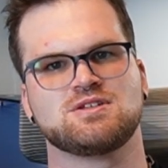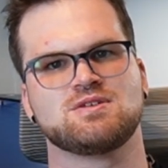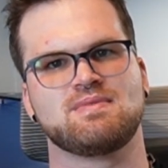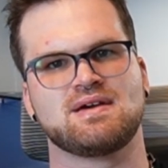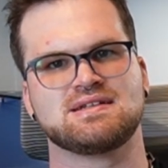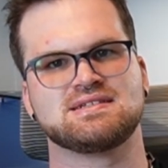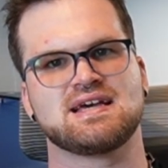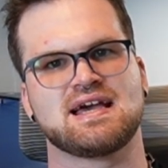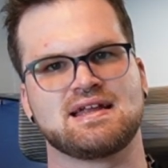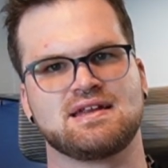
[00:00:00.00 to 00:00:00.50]
to
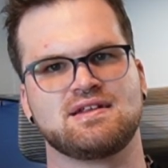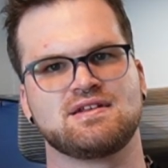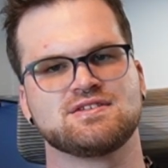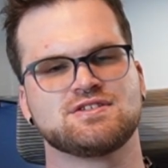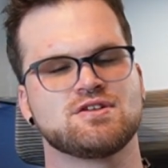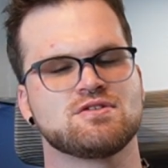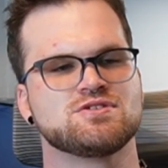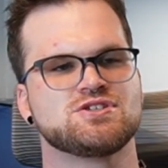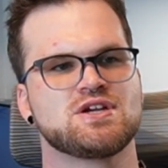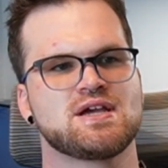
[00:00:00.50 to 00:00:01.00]
maintain an
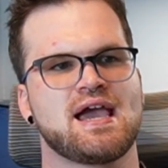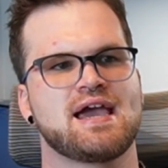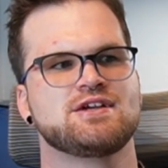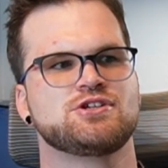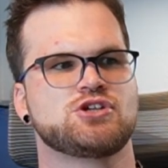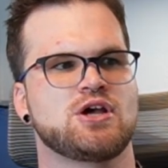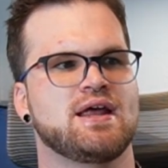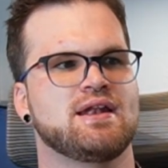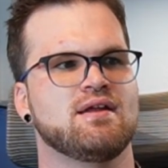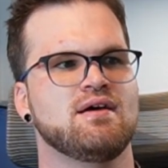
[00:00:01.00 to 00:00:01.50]

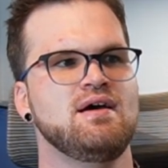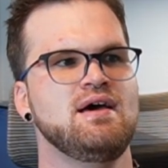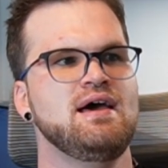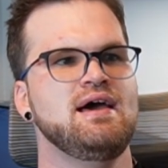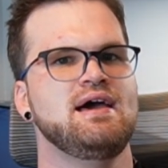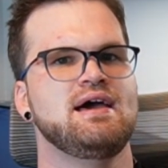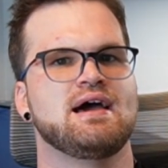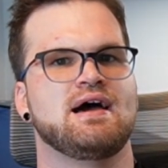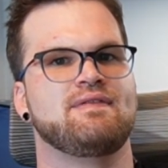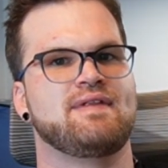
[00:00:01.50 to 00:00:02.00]
association,
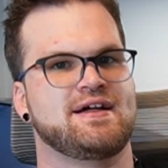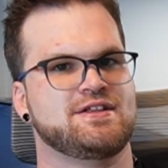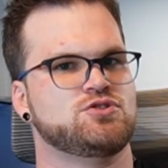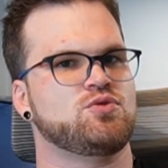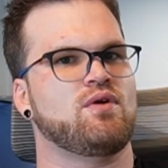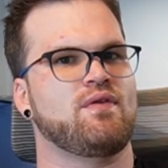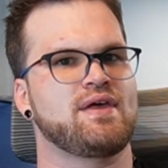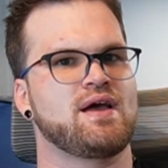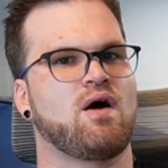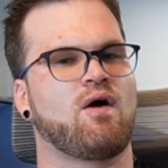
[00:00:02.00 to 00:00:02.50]
and that's
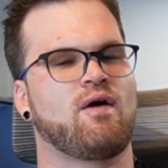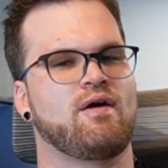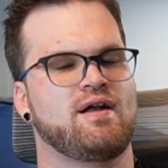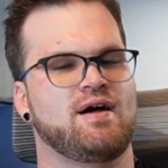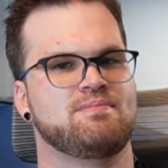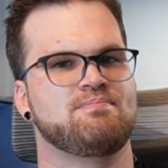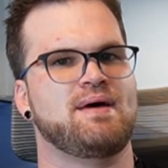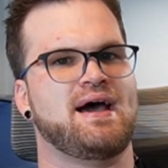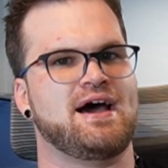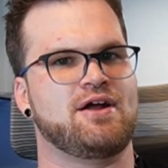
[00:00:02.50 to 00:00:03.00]
really hard
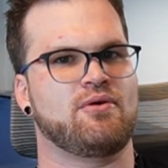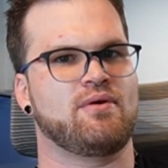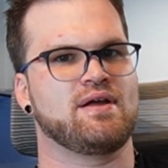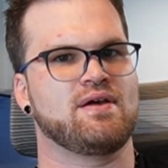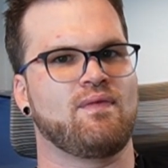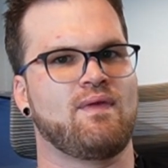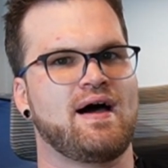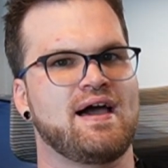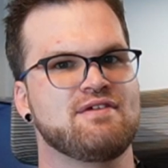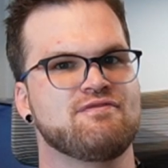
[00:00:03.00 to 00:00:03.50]
on battery
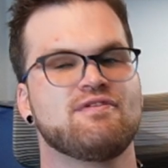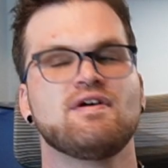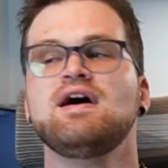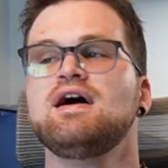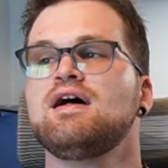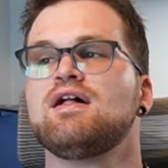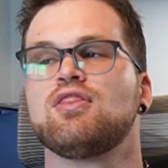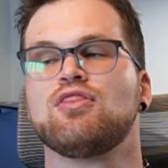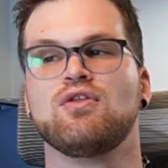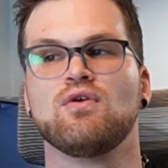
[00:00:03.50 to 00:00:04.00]
life.
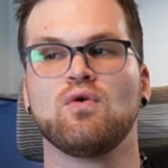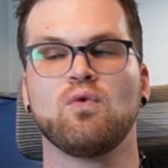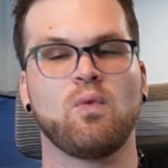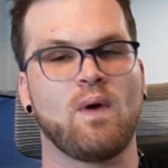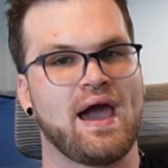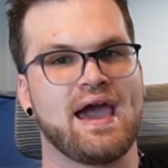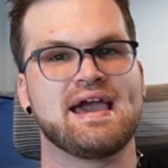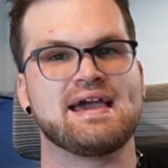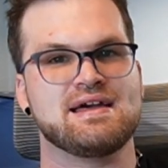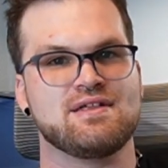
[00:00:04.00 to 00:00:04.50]
The
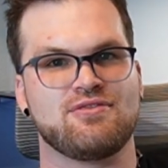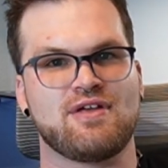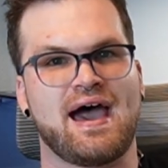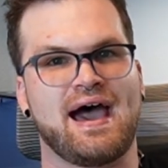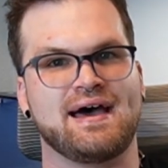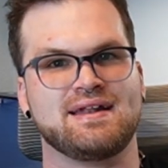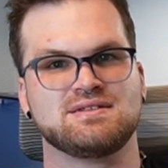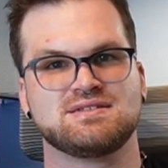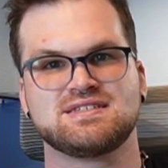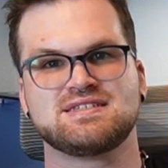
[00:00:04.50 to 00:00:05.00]
way
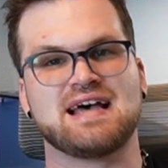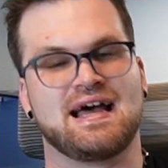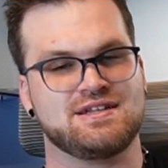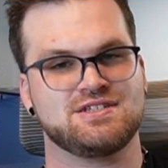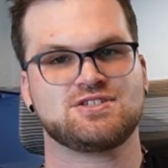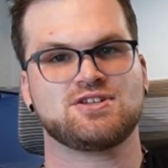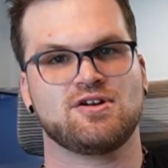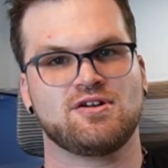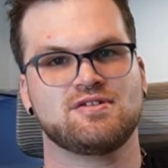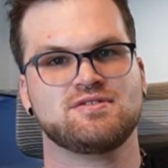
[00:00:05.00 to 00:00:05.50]
that
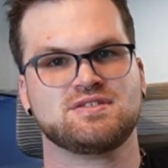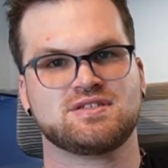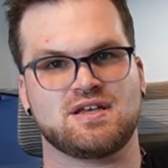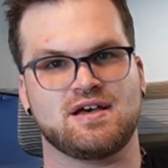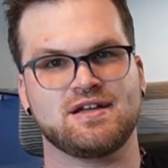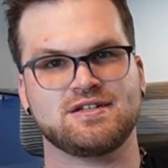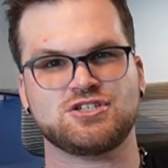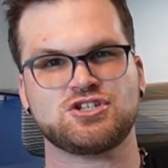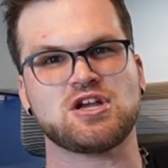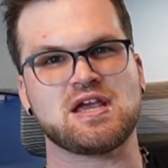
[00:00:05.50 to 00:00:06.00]
sensors
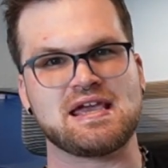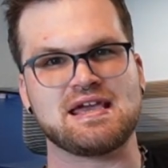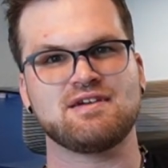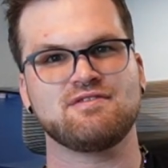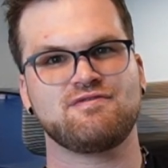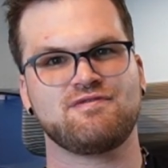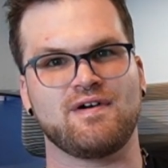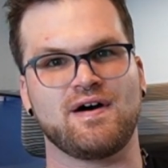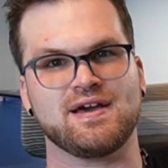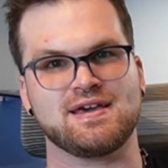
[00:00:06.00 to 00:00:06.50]

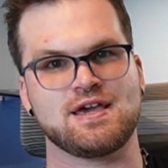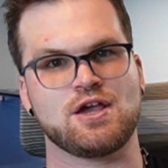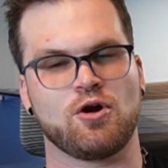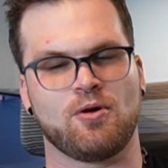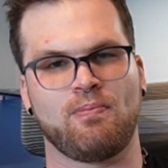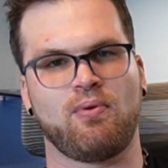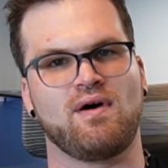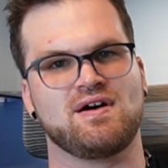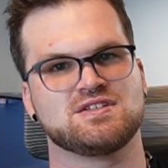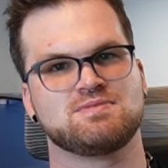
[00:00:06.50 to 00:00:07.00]
achieve a year
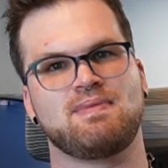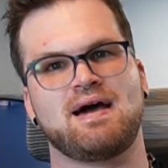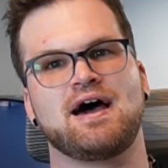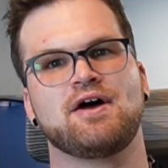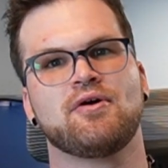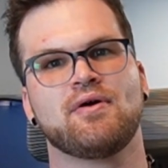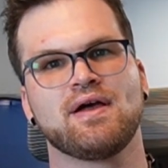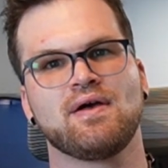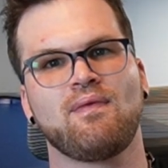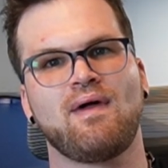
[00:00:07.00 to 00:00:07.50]
plus
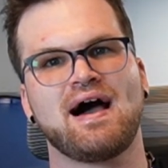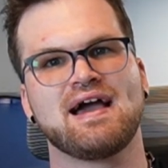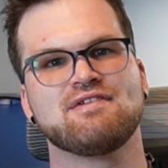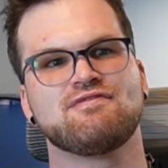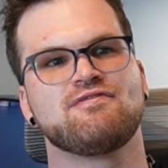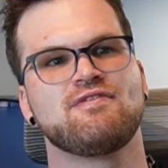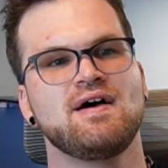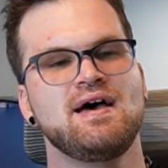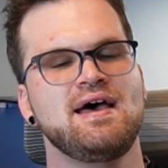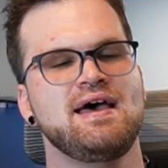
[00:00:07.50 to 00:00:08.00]
battery life
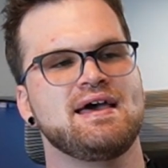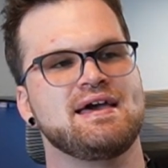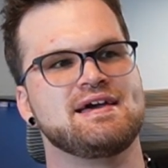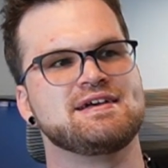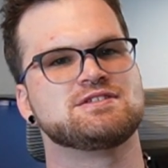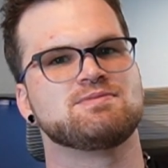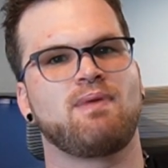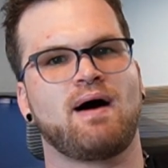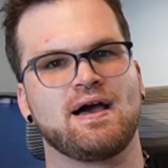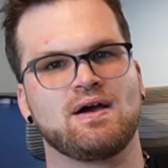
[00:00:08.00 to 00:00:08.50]

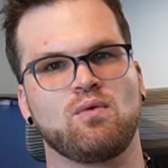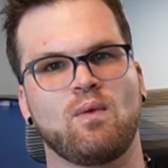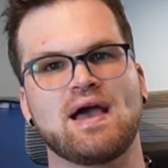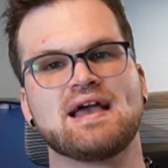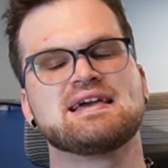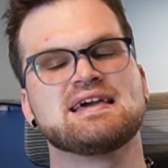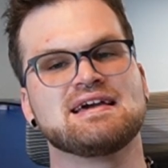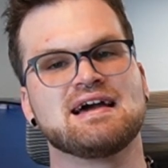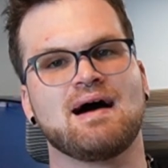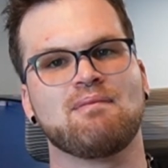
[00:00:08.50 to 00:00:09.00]
is by
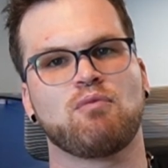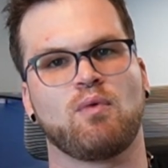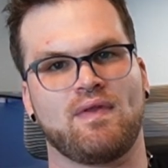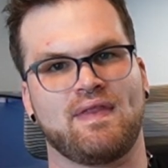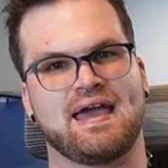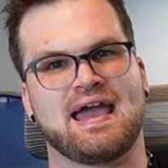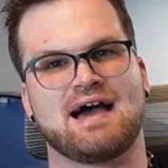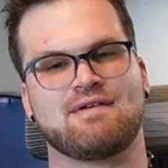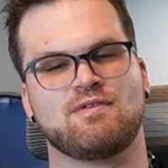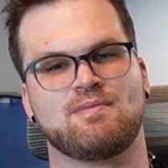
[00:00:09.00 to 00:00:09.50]
waking up when
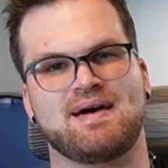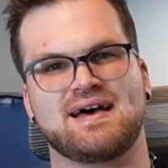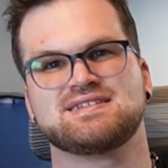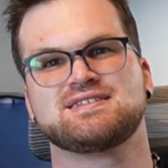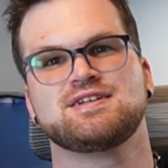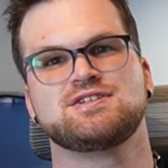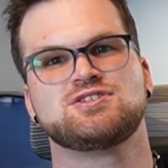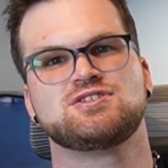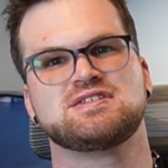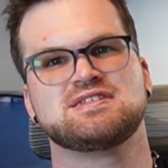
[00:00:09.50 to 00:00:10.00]
they have a
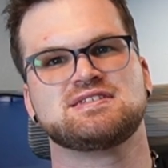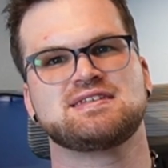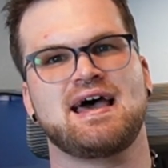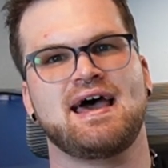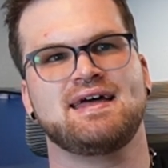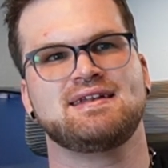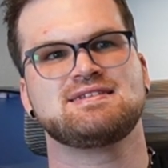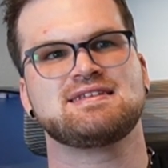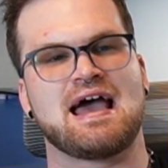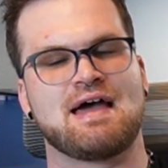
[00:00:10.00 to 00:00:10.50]
message to
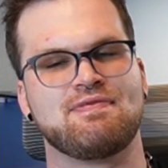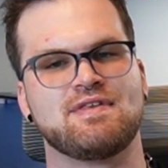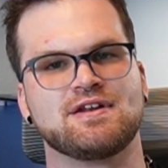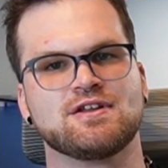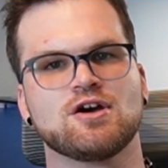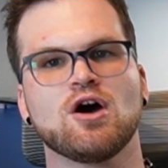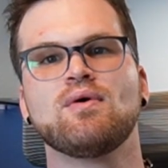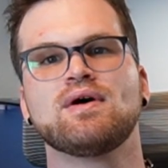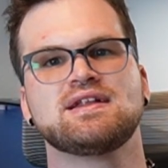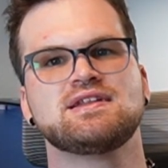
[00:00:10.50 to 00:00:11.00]
send and then
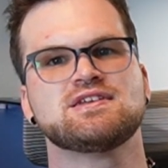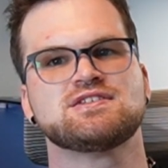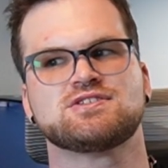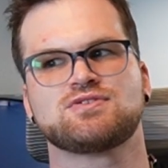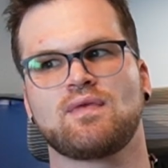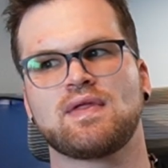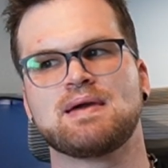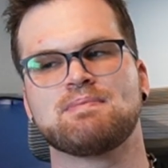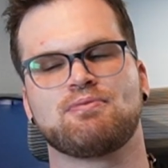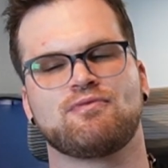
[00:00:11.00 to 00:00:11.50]
going to
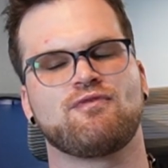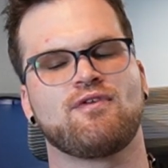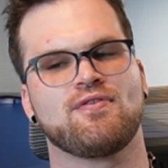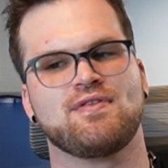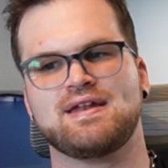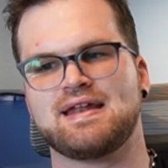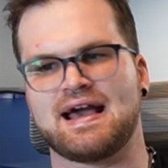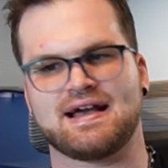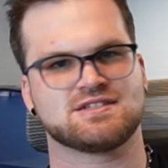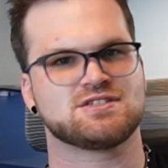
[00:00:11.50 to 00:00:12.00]
sleep for the
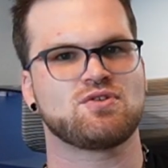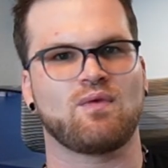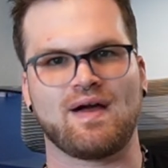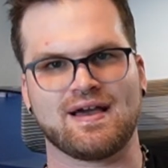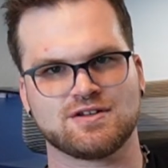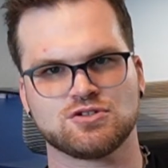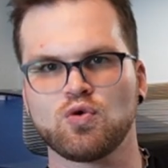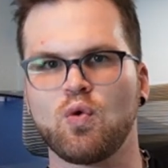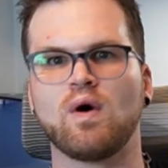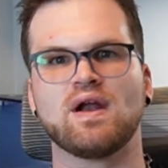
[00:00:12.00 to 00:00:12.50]
next
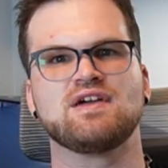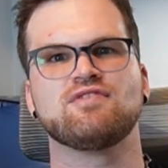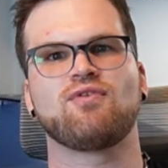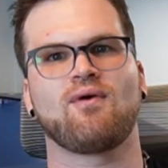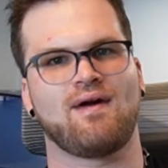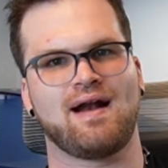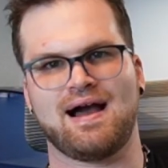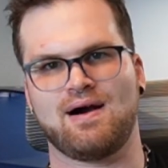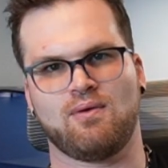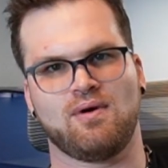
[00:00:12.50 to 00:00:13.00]
like
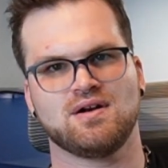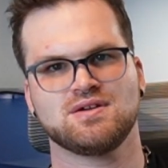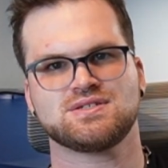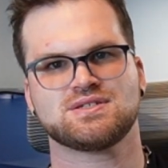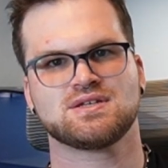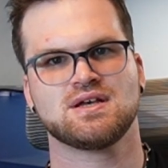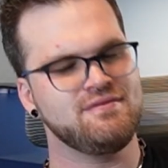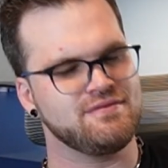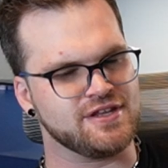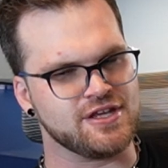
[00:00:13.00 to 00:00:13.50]
24
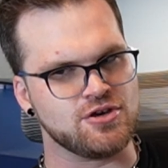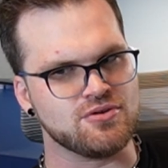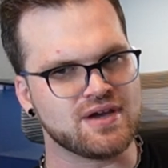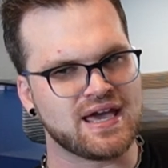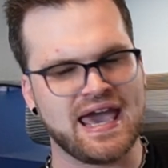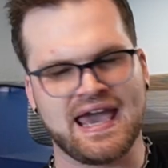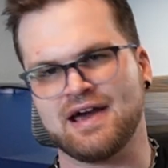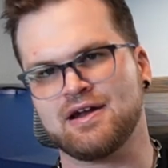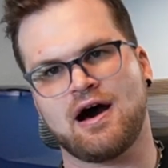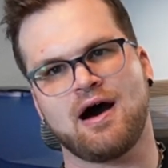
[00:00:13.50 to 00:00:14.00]
hours. You
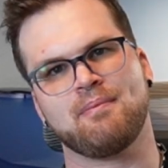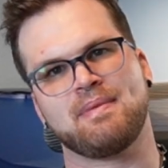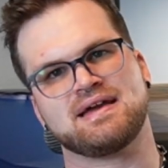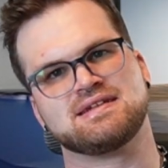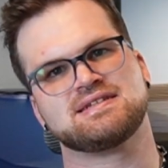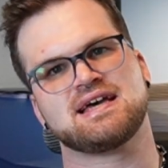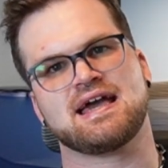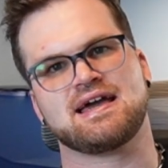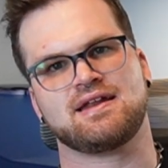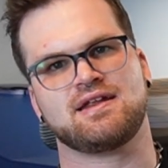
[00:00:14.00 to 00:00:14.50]
cannot
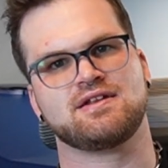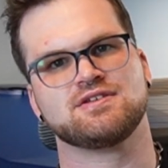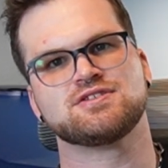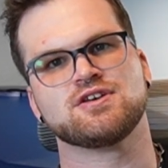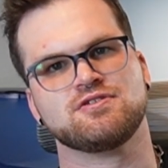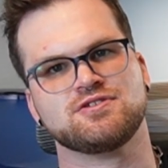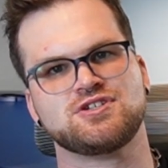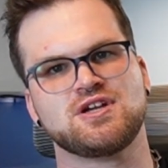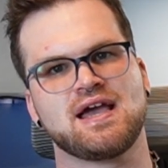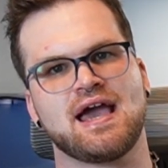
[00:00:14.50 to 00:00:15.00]
maintain an
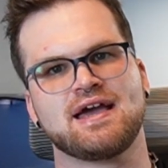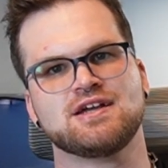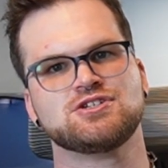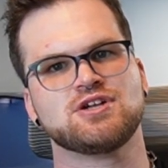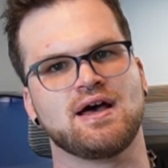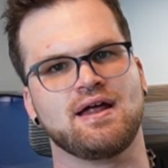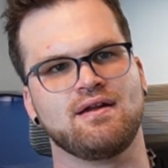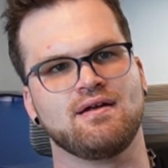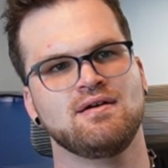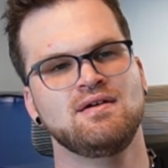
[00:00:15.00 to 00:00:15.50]

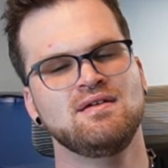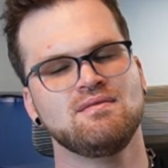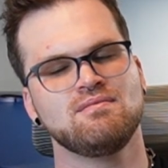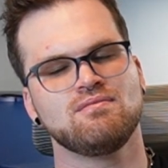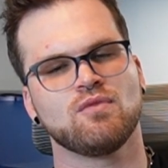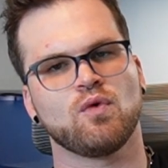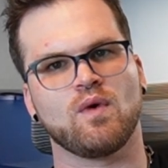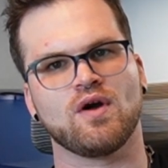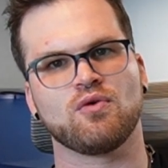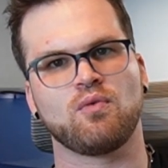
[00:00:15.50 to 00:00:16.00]
association
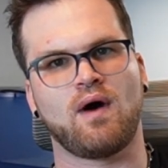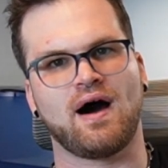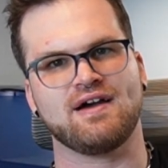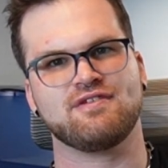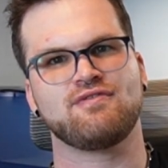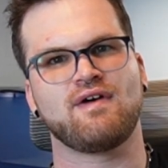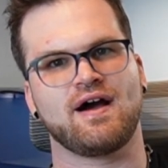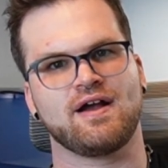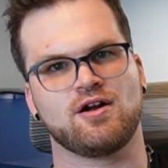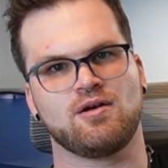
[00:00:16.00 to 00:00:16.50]
with
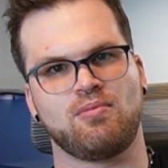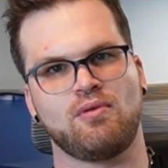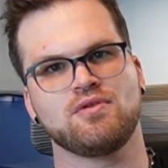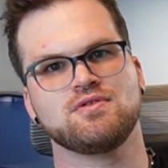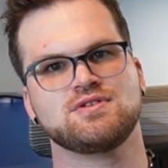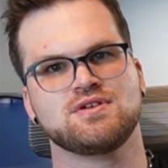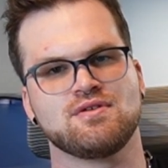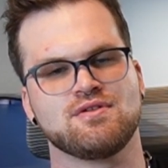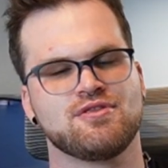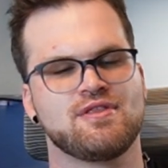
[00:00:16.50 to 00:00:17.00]
Wi-Fi or
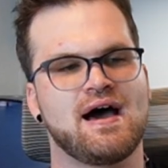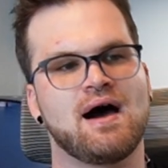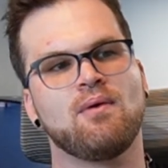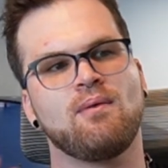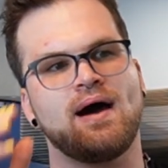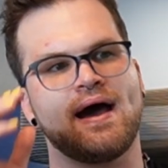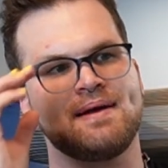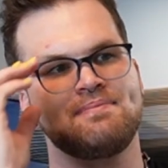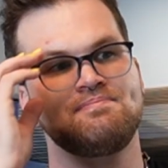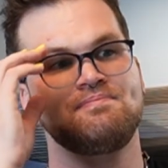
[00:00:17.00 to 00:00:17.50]
Bluetooth that way.